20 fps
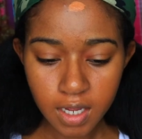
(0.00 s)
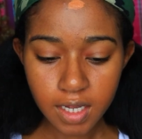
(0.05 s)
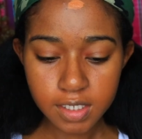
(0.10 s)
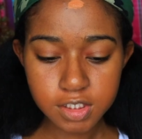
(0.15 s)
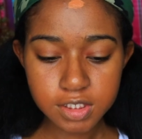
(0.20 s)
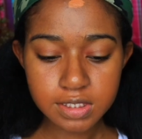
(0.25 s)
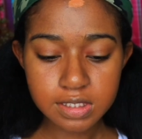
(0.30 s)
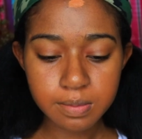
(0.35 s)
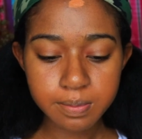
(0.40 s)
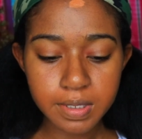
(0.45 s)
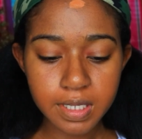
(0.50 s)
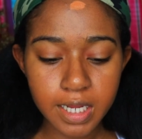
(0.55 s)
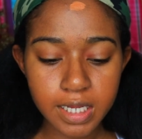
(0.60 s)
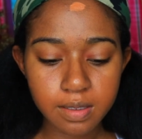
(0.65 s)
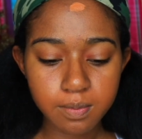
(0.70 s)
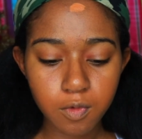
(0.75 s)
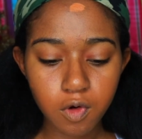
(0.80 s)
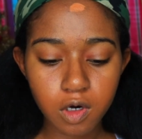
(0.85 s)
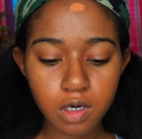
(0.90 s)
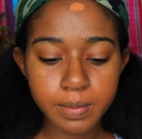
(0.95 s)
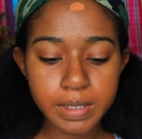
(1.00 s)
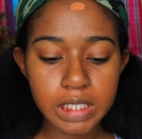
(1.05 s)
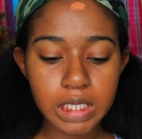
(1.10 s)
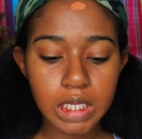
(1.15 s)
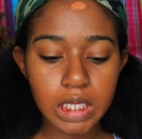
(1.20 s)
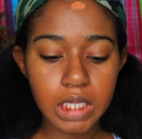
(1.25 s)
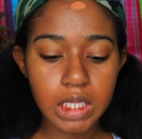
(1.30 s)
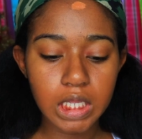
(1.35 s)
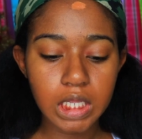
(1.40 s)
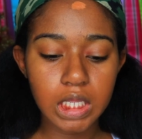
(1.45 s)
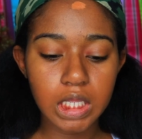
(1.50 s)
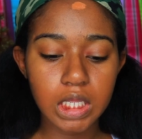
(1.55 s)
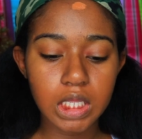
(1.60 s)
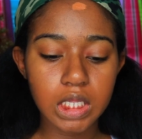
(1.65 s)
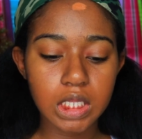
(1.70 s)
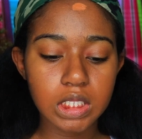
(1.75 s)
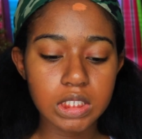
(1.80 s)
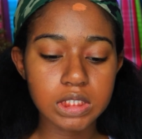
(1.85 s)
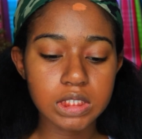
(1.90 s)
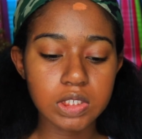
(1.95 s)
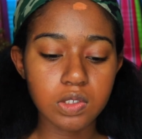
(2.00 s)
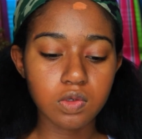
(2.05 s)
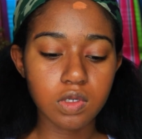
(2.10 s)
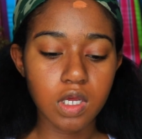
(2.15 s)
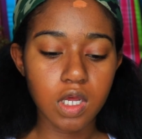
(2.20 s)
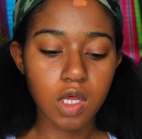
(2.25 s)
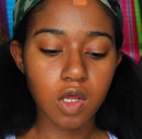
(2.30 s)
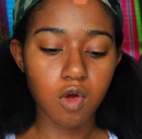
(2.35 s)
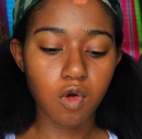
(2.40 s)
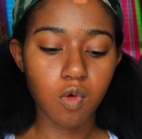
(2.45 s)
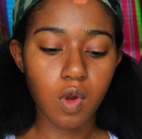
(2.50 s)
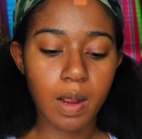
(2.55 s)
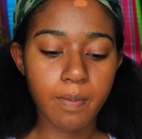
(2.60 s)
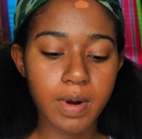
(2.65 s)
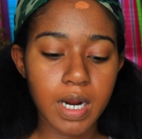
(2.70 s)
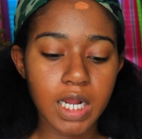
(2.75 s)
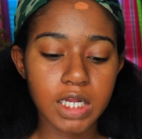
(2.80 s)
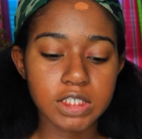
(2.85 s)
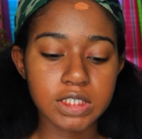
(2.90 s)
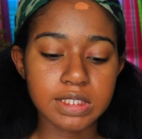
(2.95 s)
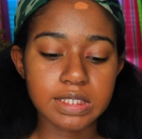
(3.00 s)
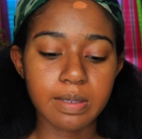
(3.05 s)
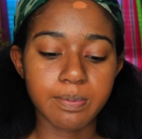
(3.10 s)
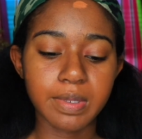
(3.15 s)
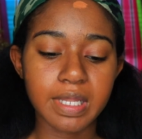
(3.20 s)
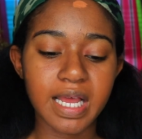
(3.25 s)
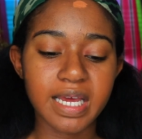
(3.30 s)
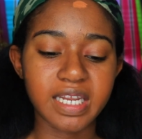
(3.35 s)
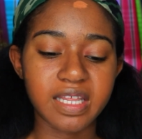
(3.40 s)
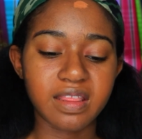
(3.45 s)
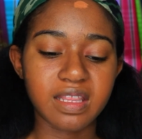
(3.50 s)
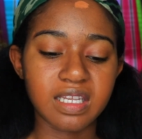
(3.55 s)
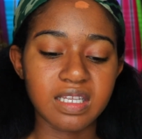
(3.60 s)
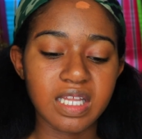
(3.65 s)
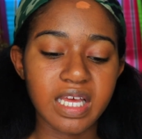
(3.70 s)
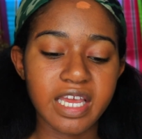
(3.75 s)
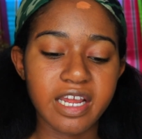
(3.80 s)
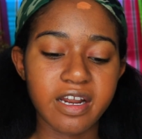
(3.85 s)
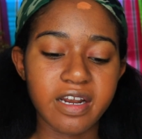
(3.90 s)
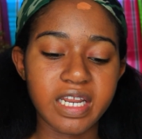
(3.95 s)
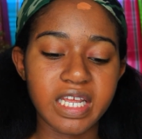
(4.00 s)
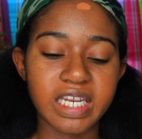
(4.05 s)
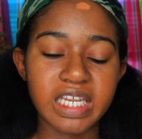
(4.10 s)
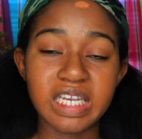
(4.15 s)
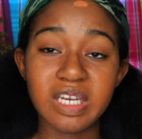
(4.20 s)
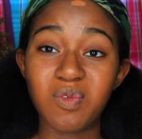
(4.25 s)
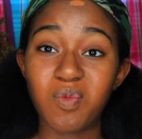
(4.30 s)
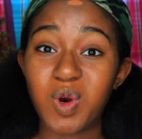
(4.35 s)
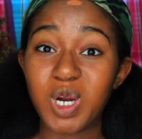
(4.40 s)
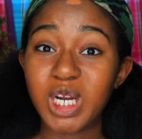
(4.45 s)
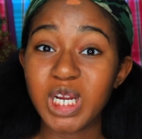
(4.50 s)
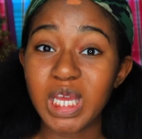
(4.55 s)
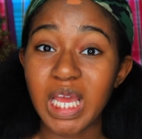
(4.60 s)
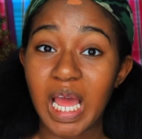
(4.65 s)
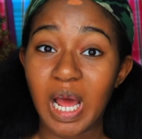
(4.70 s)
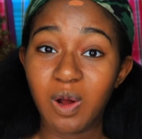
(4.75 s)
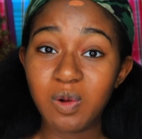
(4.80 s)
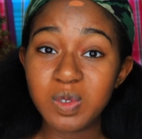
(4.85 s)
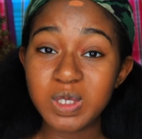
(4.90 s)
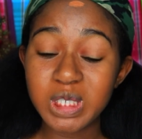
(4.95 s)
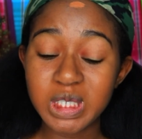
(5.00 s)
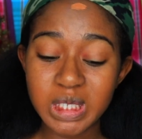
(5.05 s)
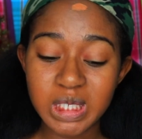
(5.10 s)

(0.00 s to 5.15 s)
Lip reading: Just applied more because, you know, I probably just applied a thin layer and it didn't work out.